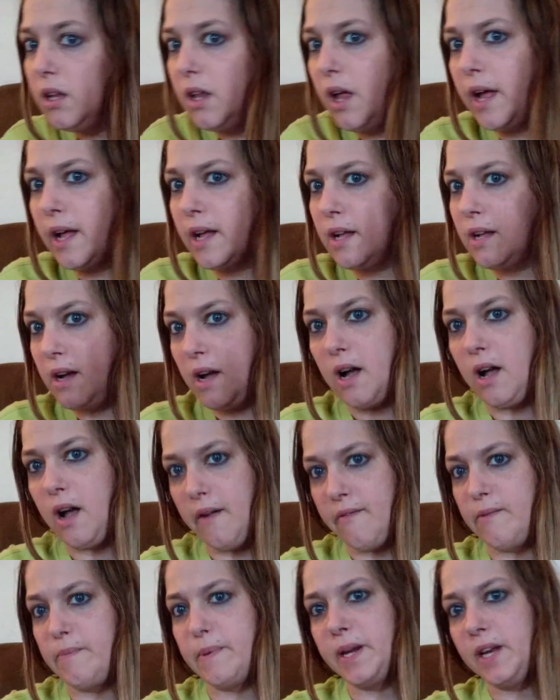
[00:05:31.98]
like,
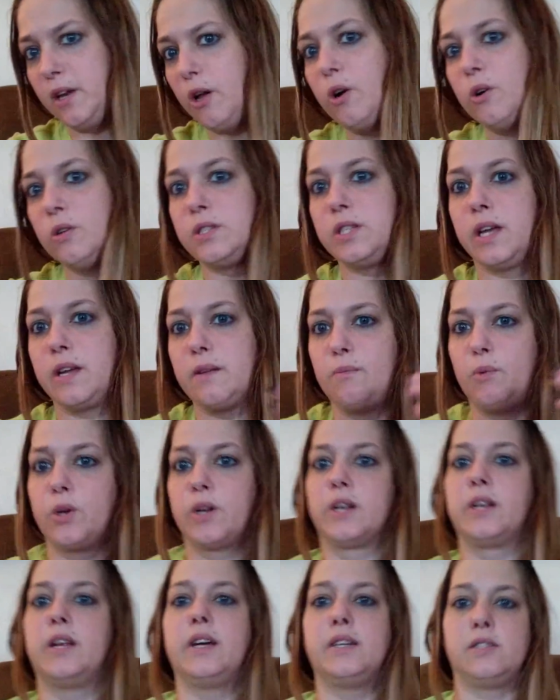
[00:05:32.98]
everybody knows, like,
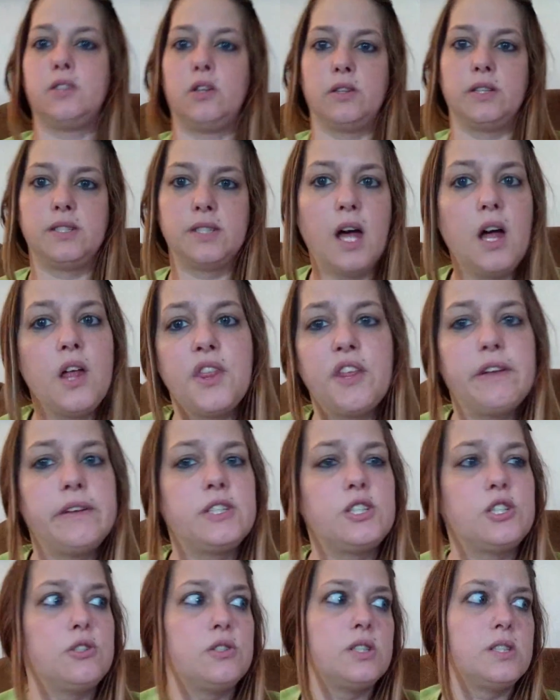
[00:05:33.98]
Morgan has all these health
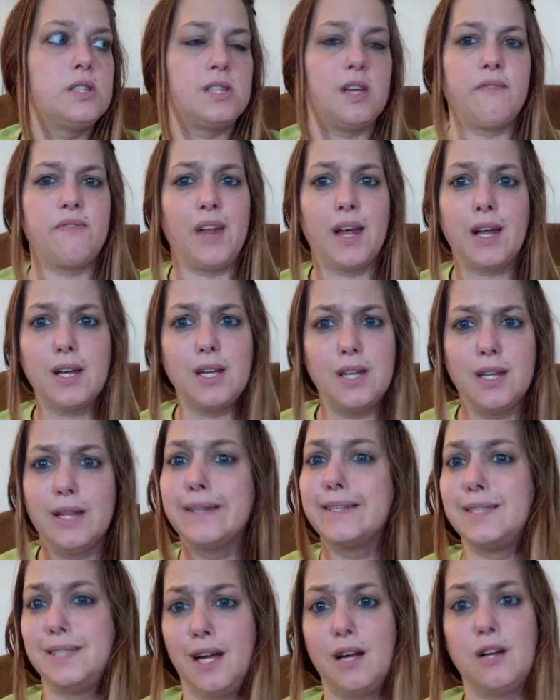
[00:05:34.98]
issues and stuff. That could have,
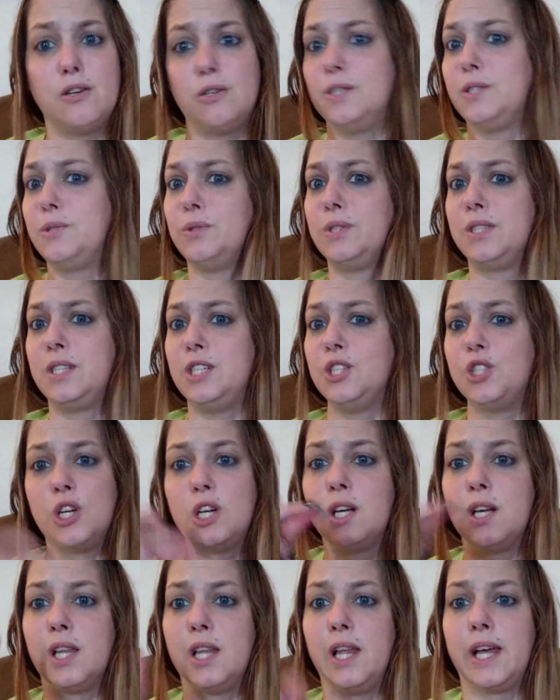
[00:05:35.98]
like, sent her into a
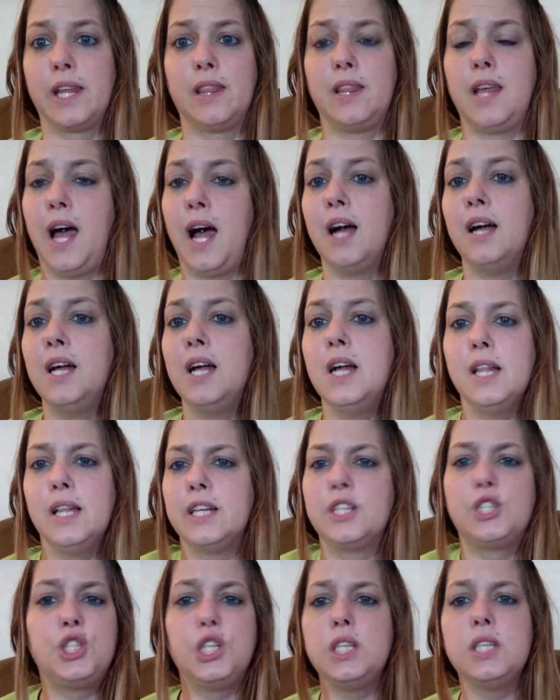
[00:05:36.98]
seizure like that.
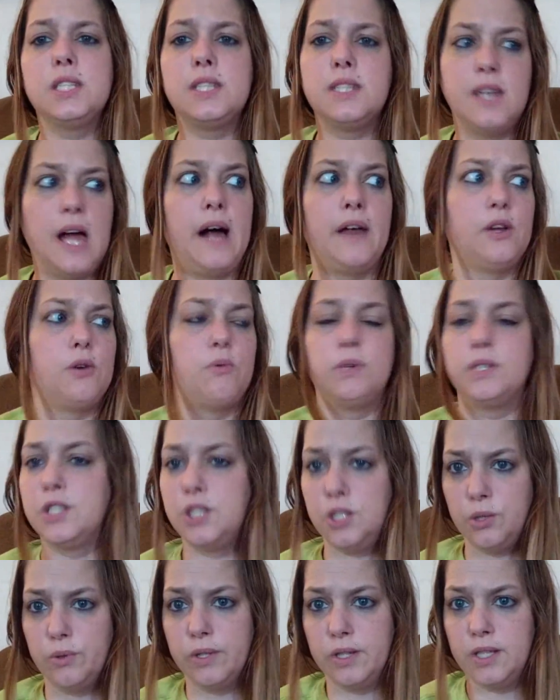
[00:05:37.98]
Like, she does not know what
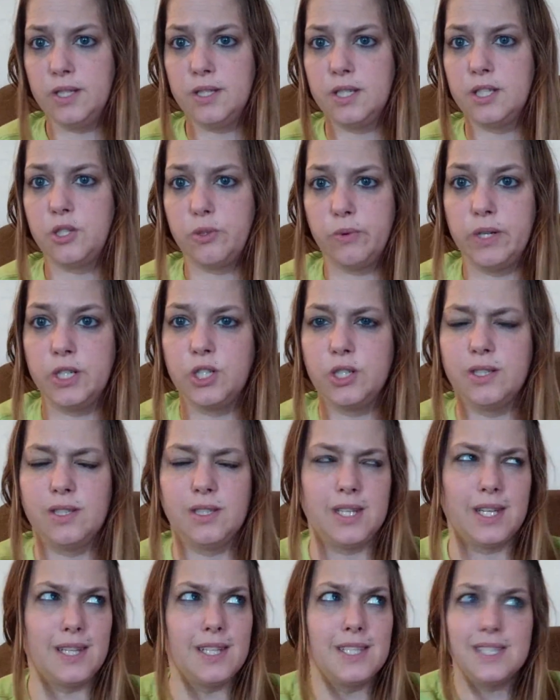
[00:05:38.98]
to do in these
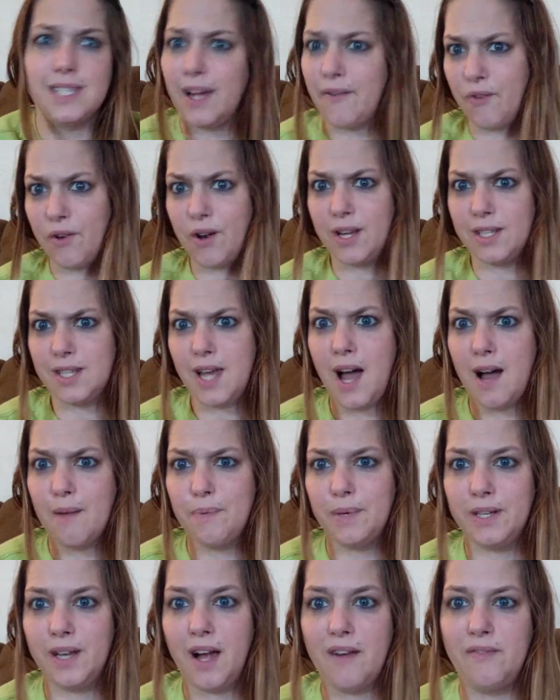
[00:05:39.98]
situations. Like, this never has
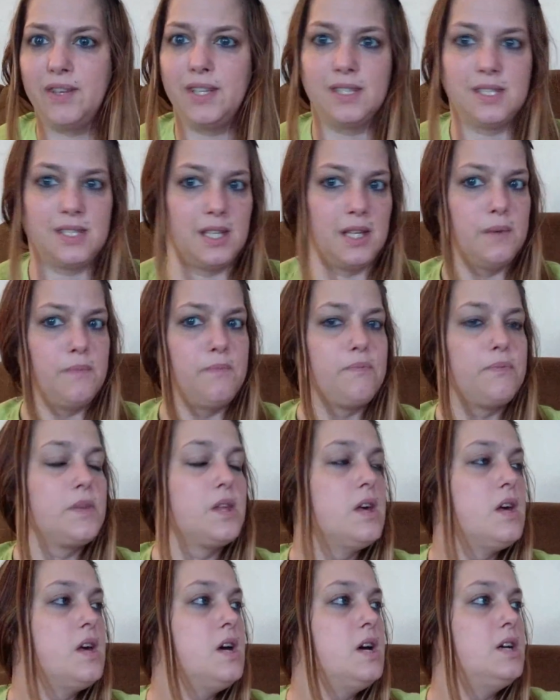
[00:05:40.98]
happened, obviously.
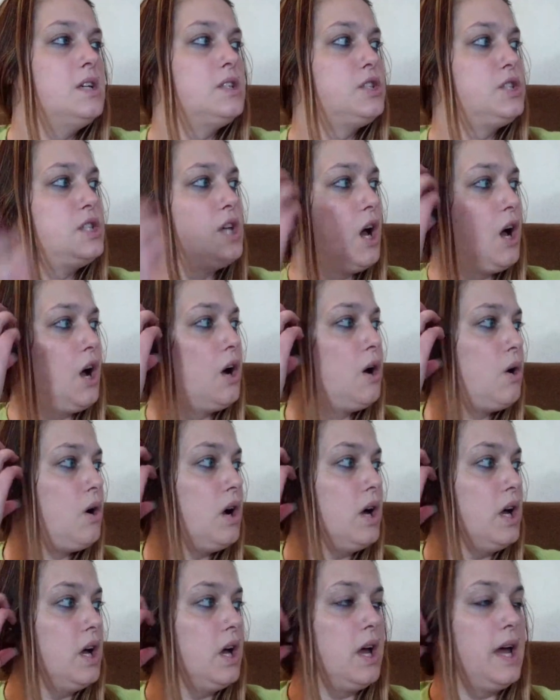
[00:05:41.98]
So,
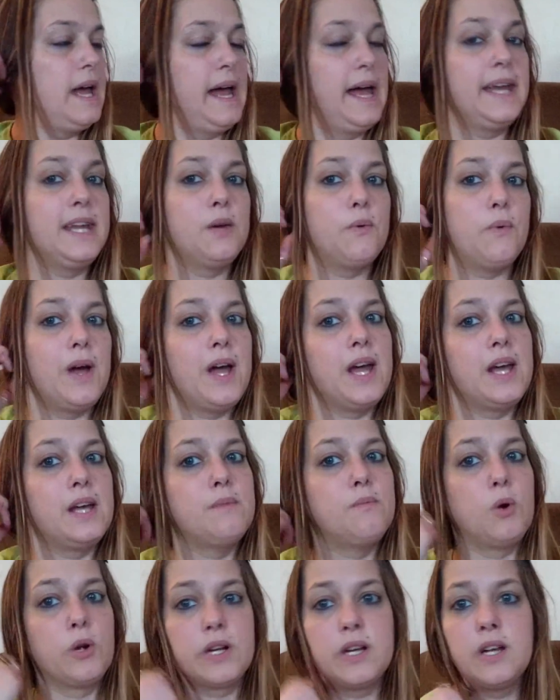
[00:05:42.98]
anyway,
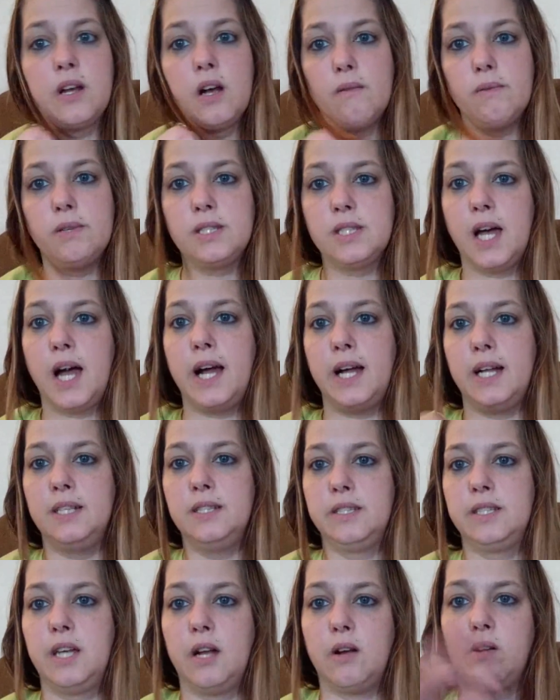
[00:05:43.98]
Morgan comes inside,
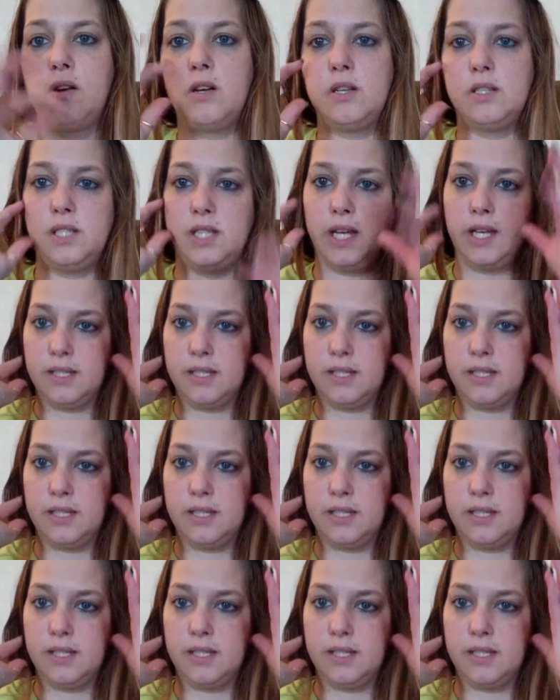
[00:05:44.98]
and Sierra